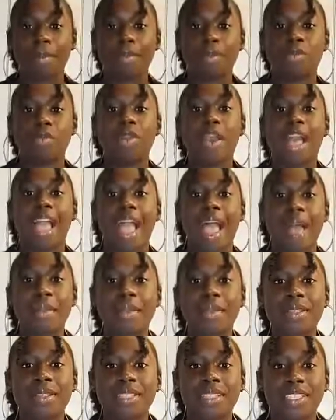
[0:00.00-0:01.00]
but what
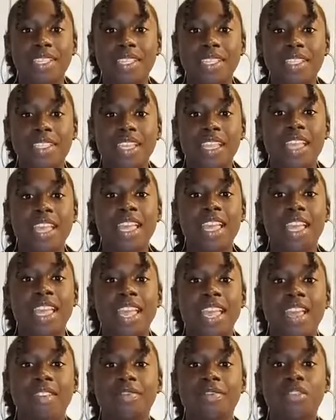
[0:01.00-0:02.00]
happens is
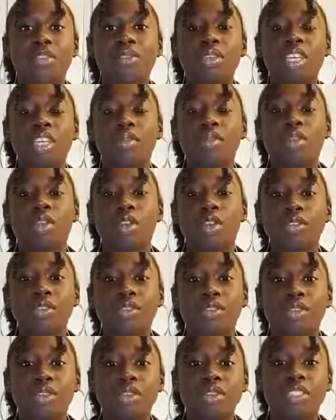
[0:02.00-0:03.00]
if you keep going
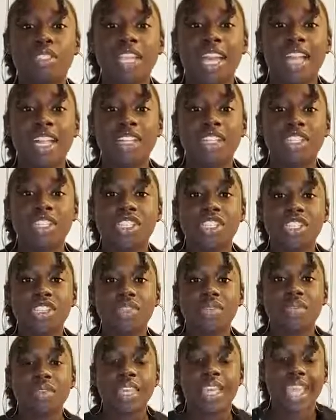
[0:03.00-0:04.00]
through those challenges and
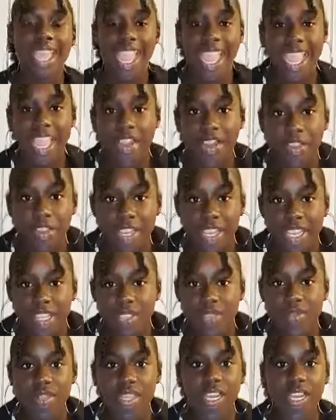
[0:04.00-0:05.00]
you get angry and
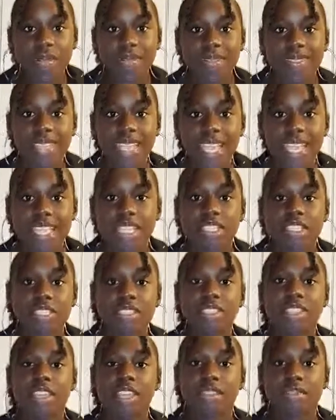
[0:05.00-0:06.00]
you get upset and
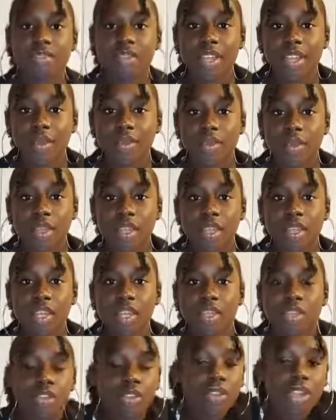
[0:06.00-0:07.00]
just give up,
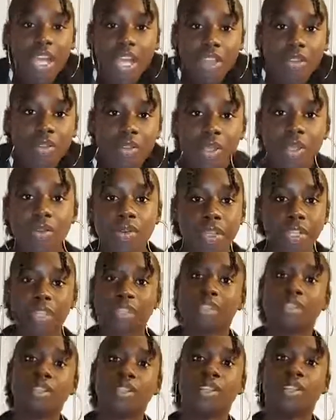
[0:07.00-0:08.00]
you're not growing.
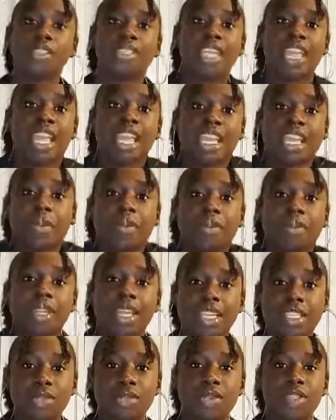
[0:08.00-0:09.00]
You're staying in a
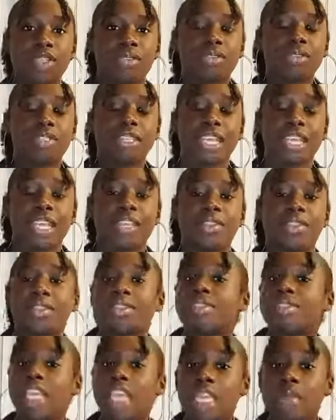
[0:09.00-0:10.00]
place where you stay in the
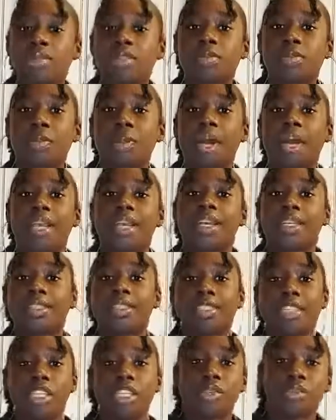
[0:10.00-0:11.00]
same spot
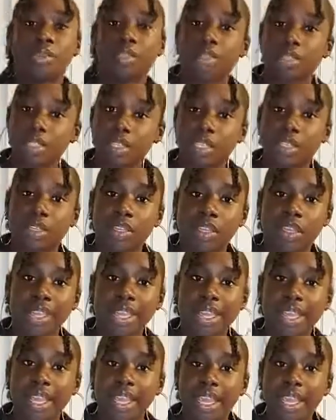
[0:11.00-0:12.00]
continuously,
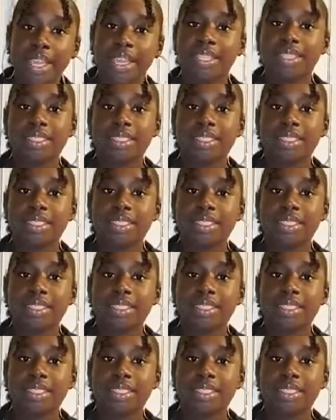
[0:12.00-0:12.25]
in a